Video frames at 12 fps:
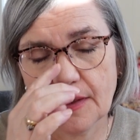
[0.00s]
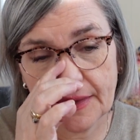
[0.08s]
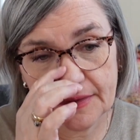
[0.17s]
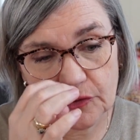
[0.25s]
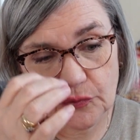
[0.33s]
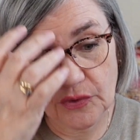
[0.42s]
and
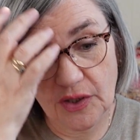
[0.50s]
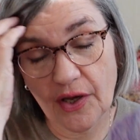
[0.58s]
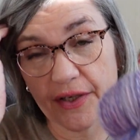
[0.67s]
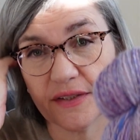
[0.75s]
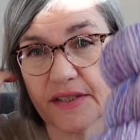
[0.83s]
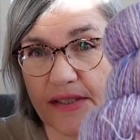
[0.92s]
the 2
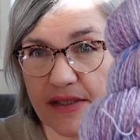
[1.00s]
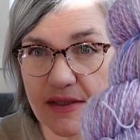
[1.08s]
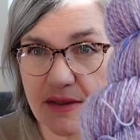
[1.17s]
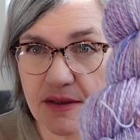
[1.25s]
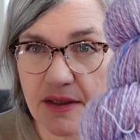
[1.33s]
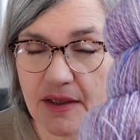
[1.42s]
lightest
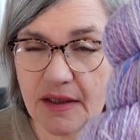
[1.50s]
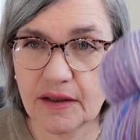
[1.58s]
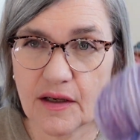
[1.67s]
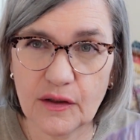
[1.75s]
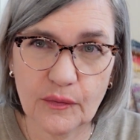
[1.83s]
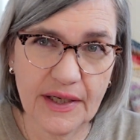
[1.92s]

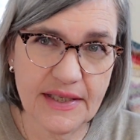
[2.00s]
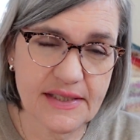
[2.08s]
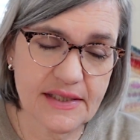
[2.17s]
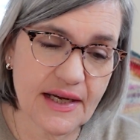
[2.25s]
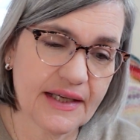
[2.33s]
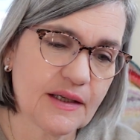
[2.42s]
colorways
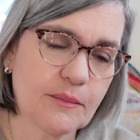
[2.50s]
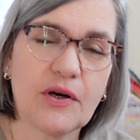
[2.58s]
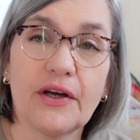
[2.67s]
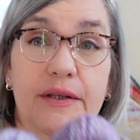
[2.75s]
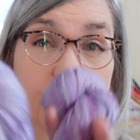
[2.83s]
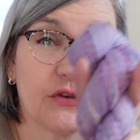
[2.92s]
and
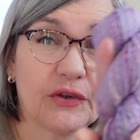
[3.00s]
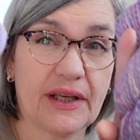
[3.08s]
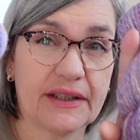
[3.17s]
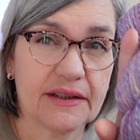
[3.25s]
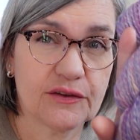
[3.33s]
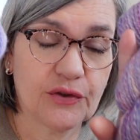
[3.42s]
applied them
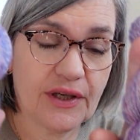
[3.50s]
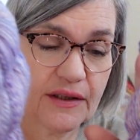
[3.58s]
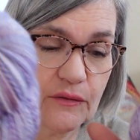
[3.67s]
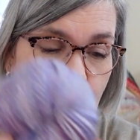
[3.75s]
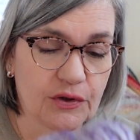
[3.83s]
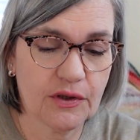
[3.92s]
together to get
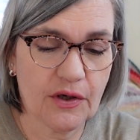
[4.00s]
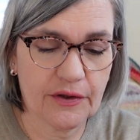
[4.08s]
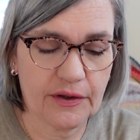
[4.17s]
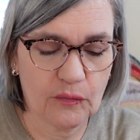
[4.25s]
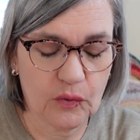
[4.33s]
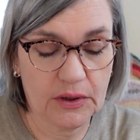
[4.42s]
one dark
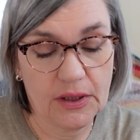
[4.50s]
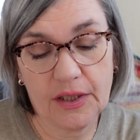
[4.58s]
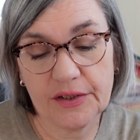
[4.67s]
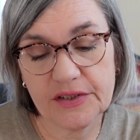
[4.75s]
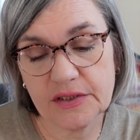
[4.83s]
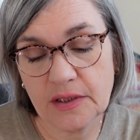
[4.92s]
and one
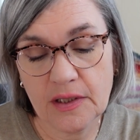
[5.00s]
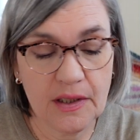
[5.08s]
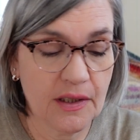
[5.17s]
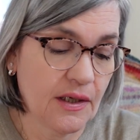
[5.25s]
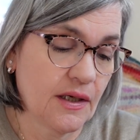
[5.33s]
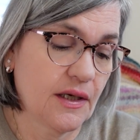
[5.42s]
light.
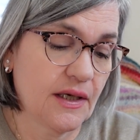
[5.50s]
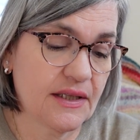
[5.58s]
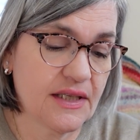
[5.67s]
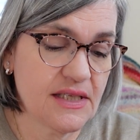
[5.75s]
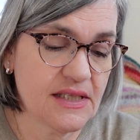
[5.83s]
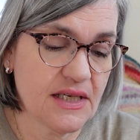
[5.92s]
And
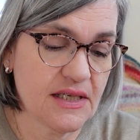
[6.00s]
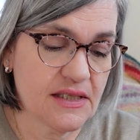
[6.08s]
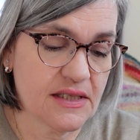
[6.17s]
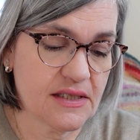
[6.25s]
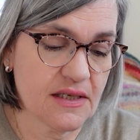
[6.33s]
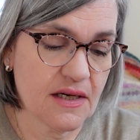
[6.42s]
this
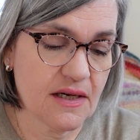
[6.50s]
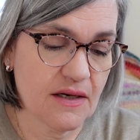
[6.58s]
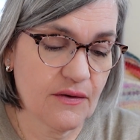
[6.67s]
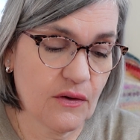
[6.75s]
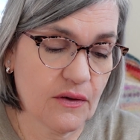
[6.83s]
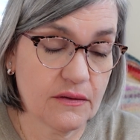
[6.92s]
is,
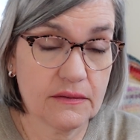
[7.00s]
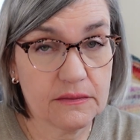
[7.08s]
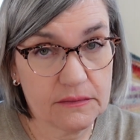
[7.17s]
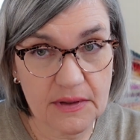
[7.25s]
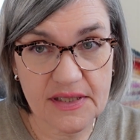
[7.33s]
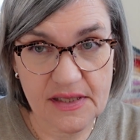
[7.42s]
as
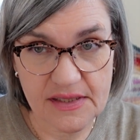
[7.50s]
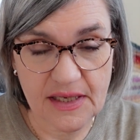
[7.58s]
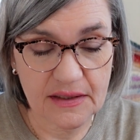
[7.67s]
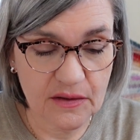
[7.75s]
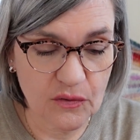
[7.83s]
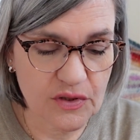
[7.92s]
I
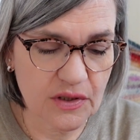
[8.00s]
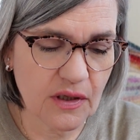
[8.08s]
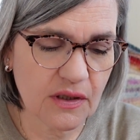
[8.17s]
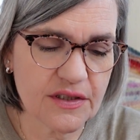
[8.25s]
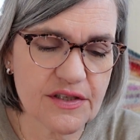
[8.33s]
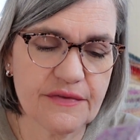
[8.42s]
said, Coastal
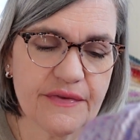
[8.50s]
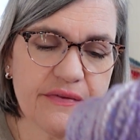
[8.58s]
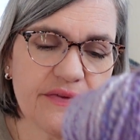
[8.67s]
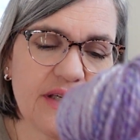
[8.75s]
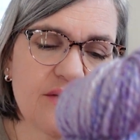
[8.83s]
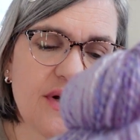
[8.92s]
Colors,
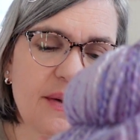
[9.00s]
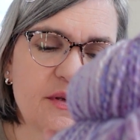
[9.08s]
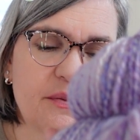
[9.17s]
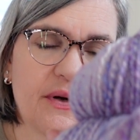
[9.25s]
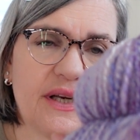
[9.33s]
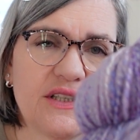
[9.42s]
15 wraps
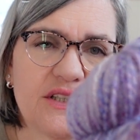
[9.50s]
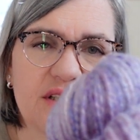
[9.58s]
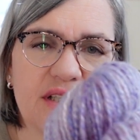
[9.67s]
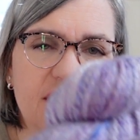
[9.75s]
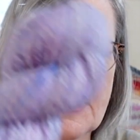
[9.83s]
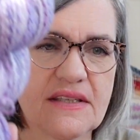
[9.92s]
per inch.
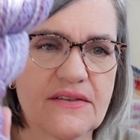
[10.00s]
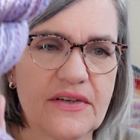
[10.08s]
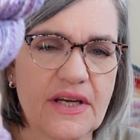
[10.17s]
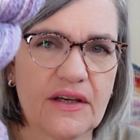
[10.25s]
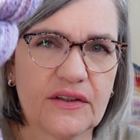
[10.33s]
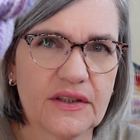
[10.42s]
This is
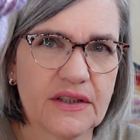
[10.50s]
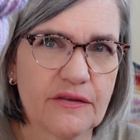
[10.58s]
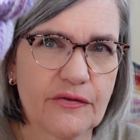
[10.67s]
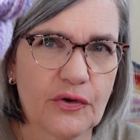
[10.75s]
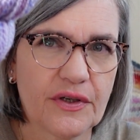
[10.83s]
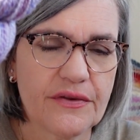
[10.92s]

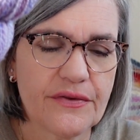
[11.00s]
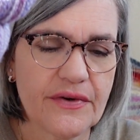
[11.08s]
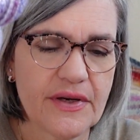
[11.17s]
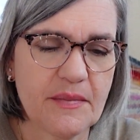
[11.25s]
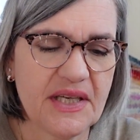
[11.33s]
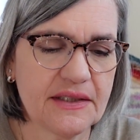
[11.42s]

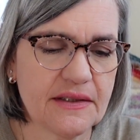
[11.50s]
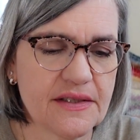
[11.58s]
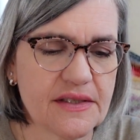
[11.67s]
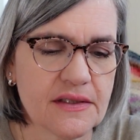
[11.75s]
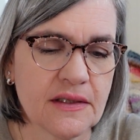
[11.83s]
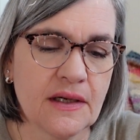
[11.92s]
343
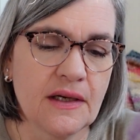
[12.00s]
meters,